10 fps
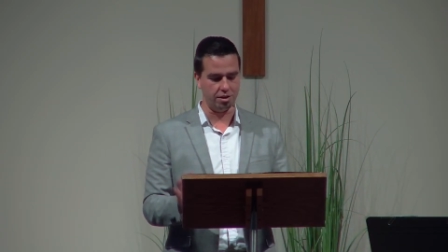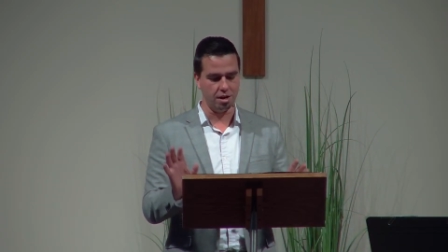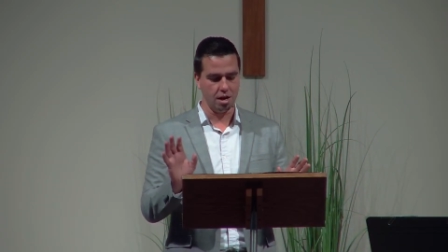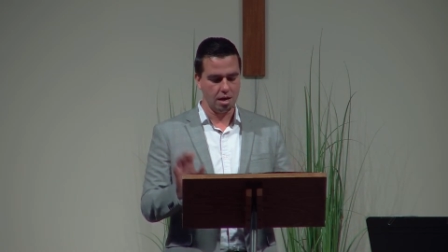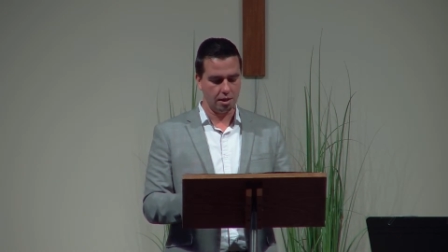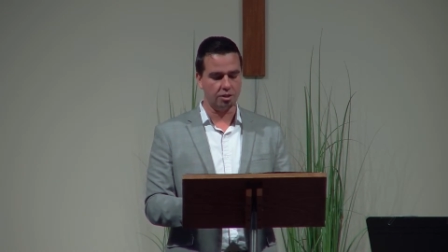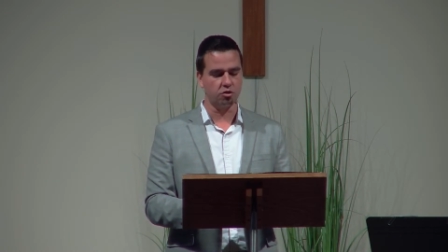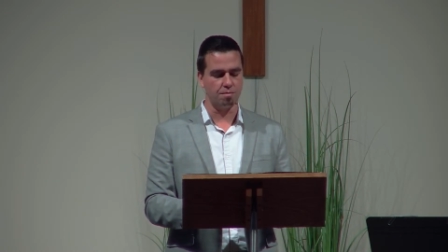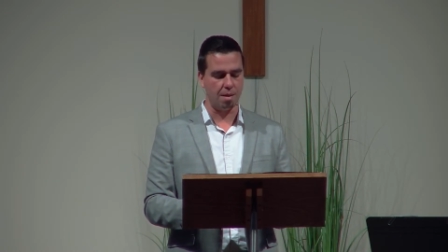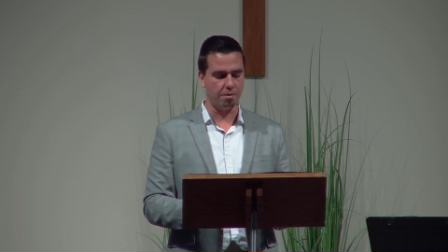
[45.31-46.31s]
And
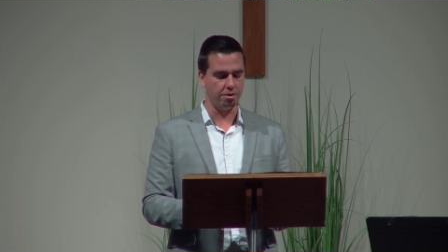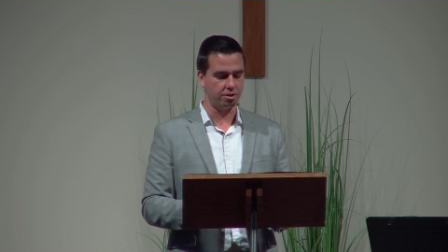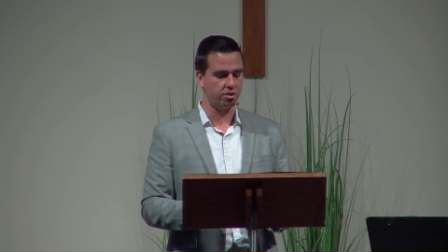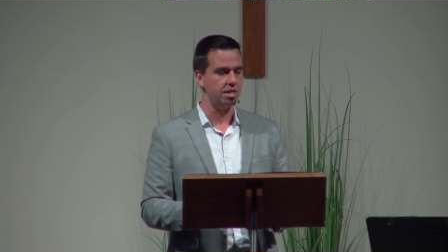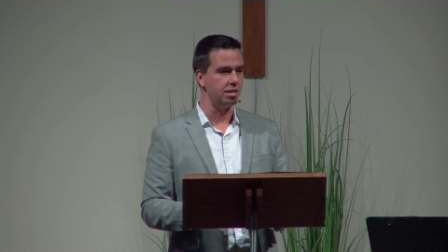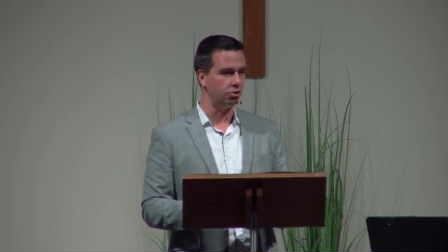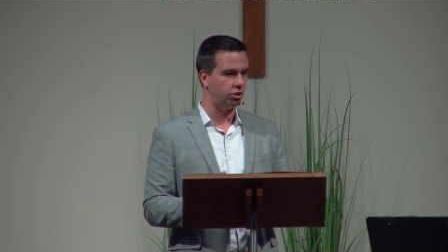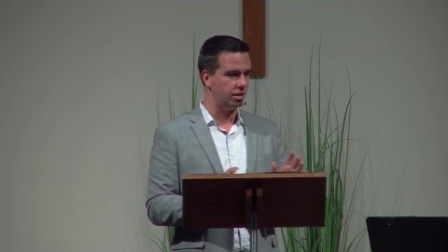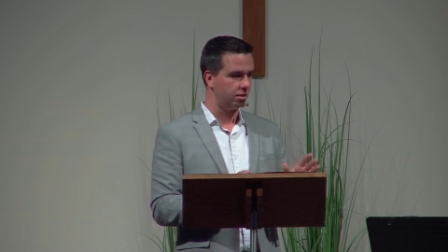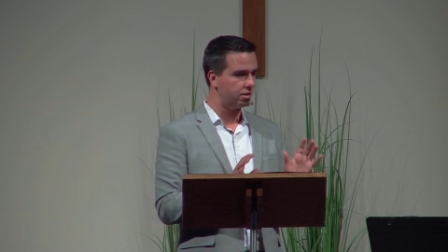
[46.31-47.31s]
let's remember the scene.
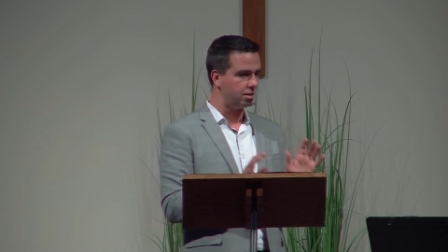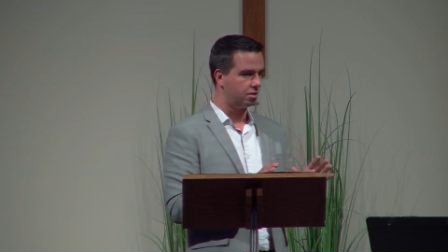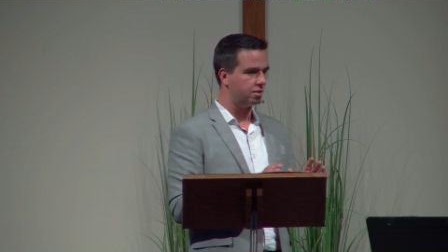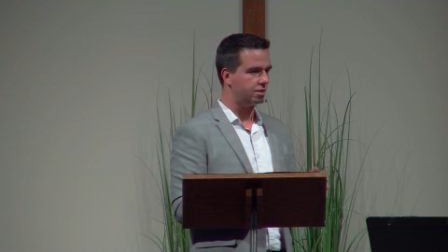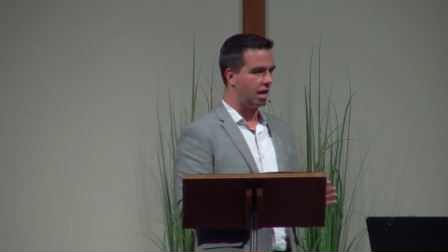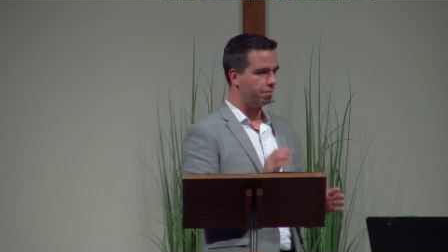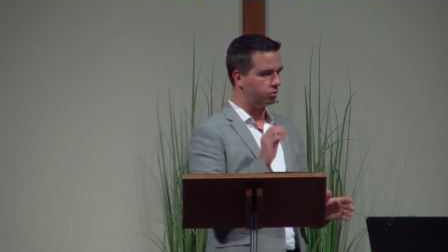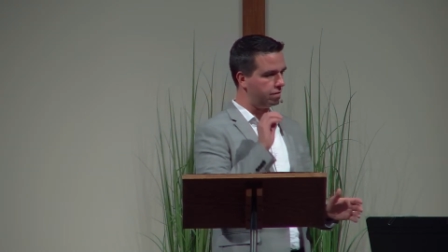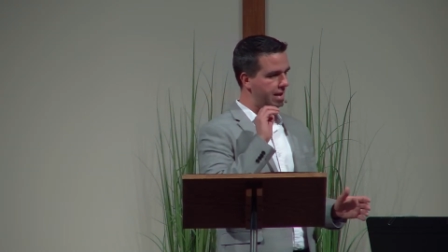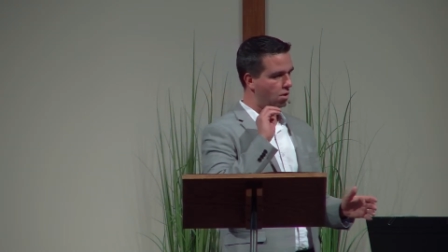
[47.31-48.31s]
Jesus and his
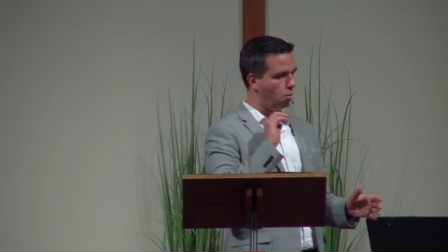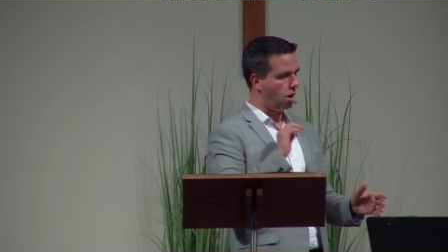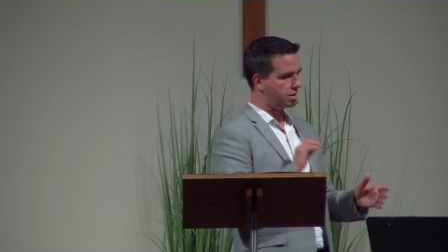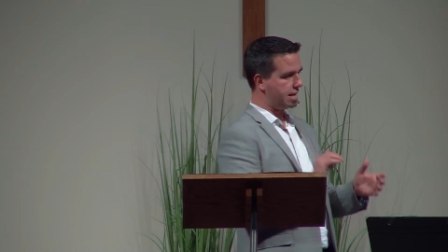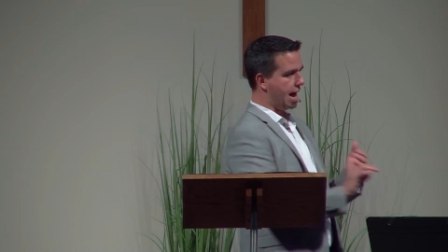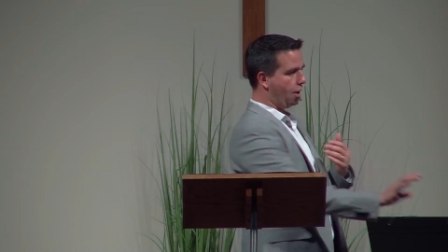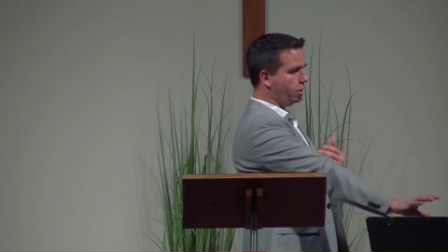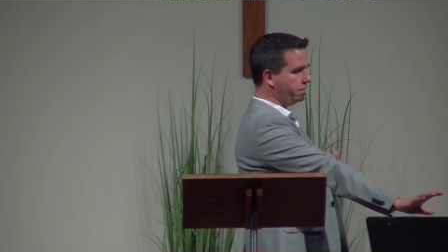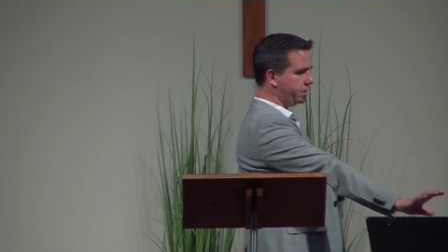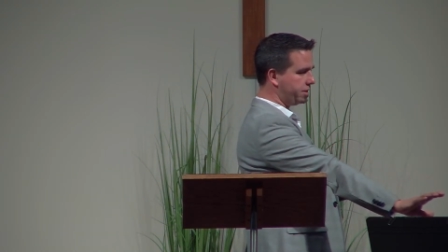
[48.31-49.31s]
disciples have now walked out
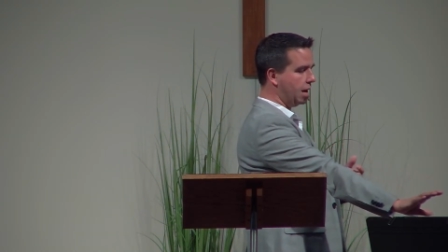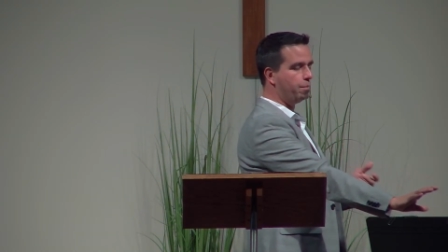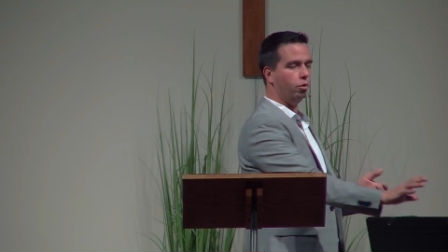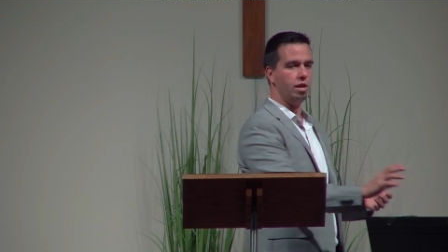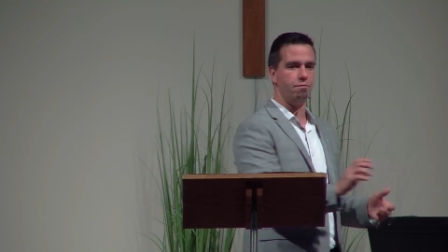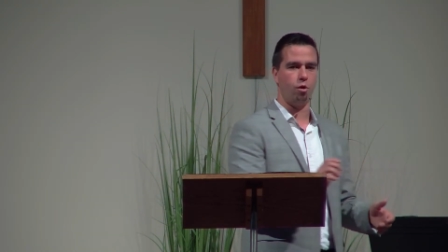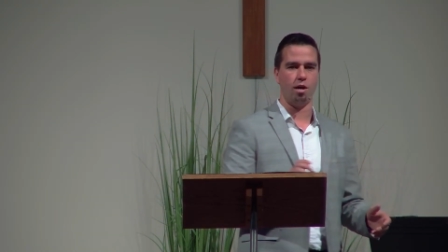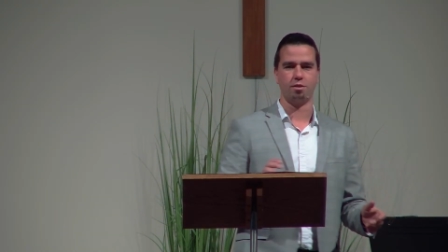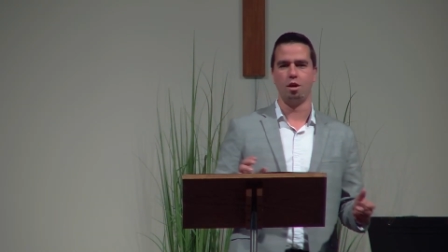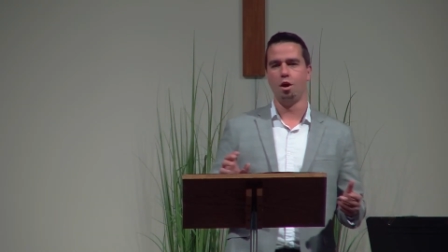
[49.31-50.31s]
of the temple, they've
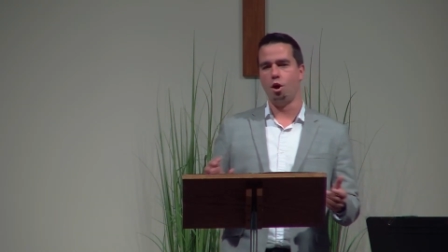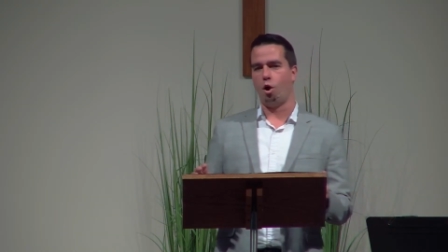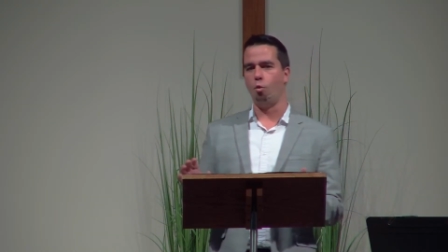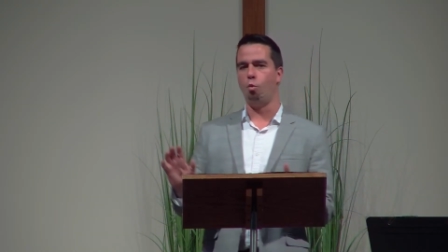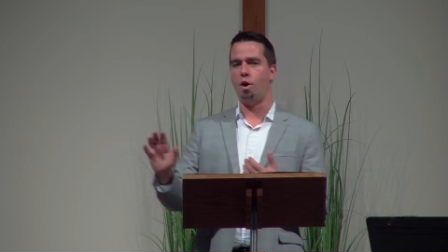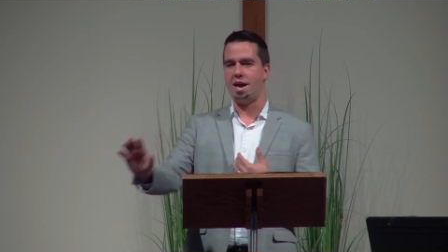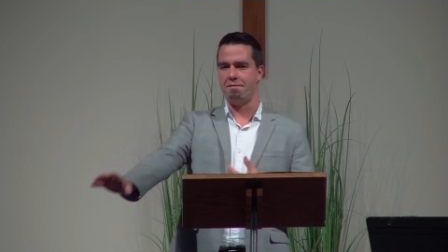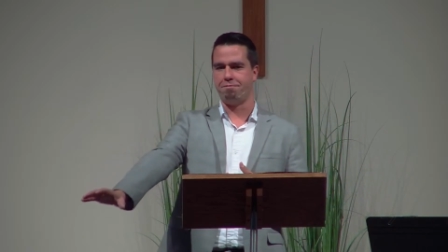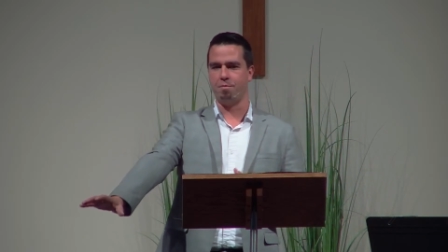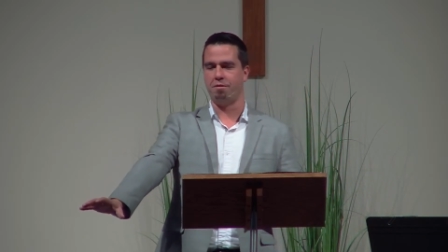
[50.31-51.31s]
walked away
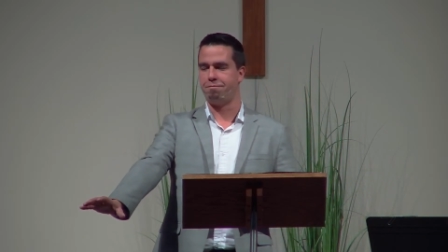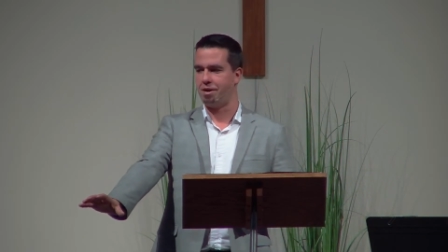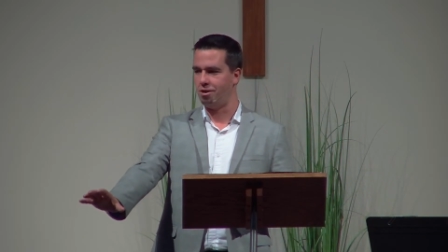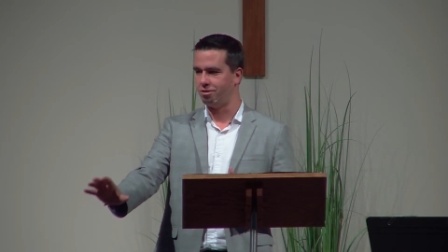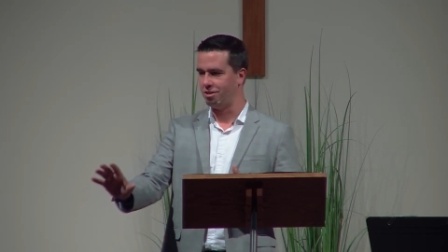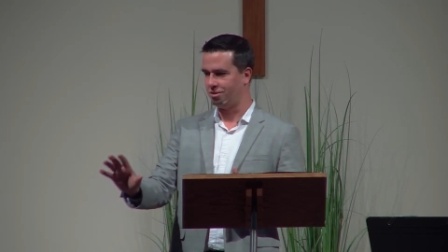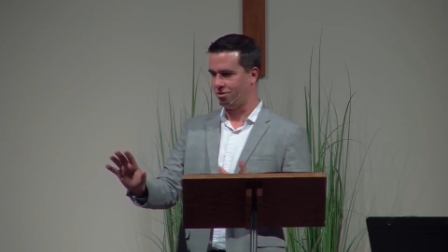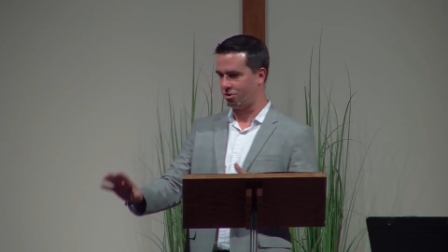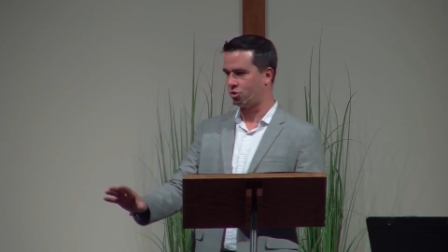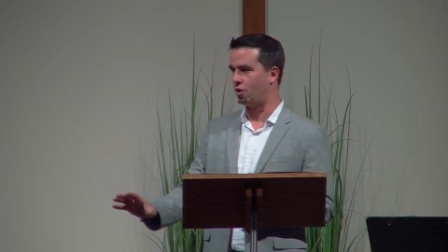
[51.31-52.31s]
from the Pharisees and
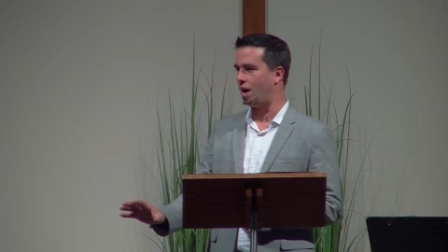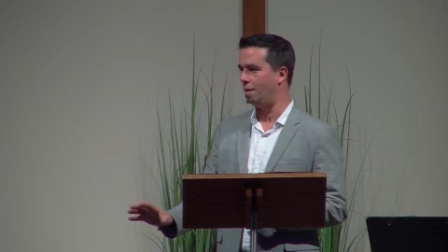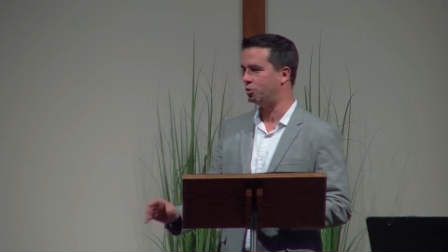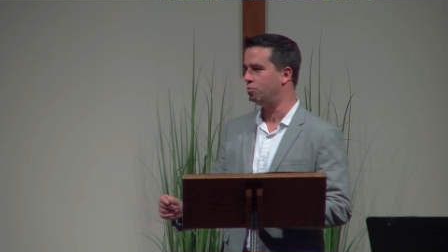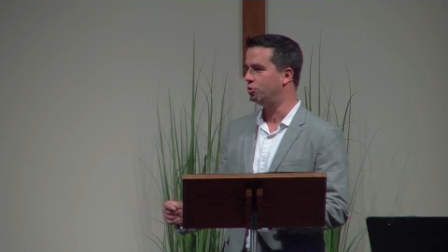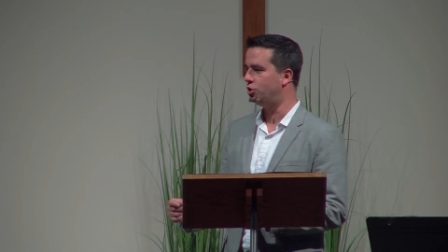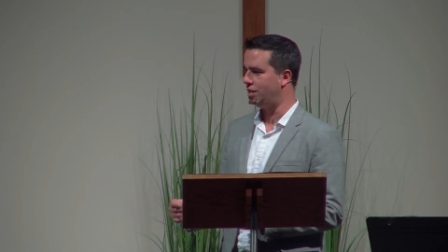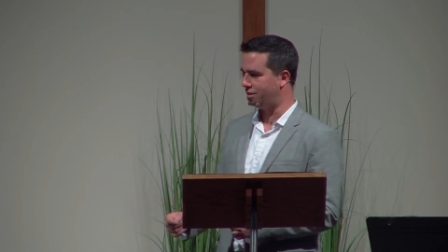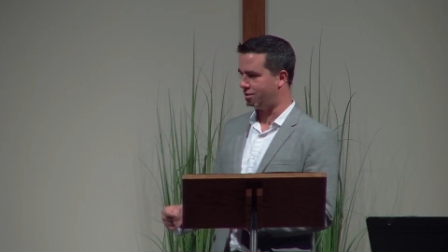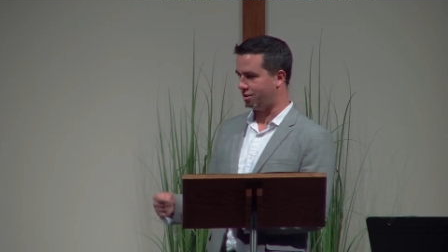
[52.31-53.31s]
the scribes, whom
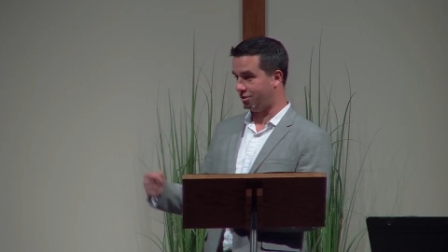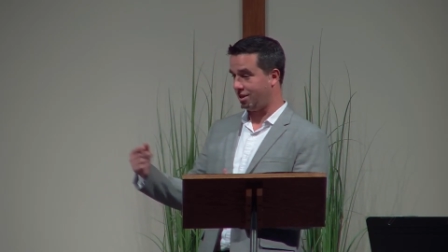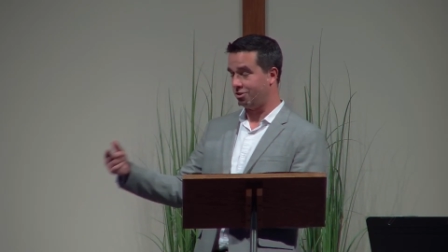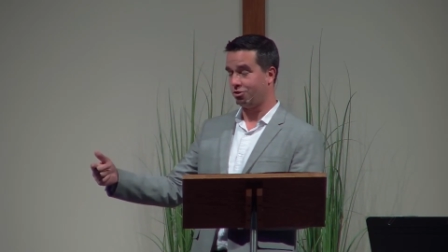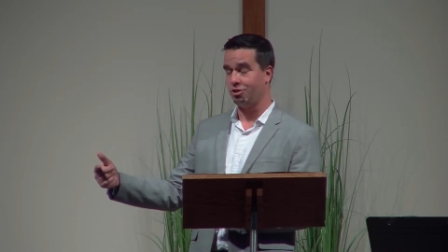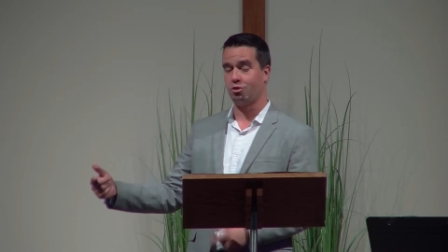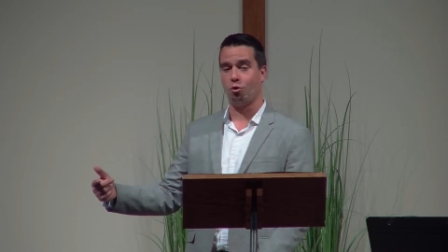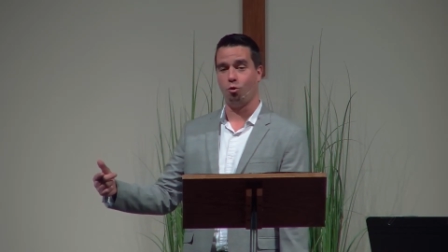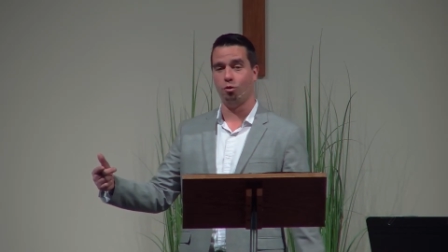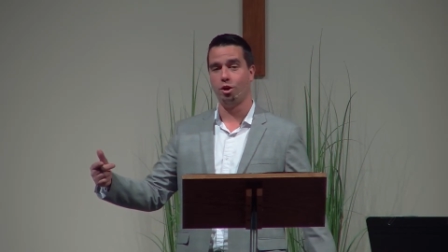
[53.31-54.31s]
Jesus essentially
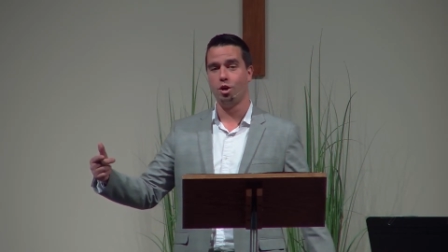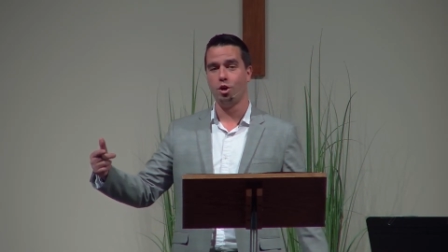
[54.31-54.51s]
told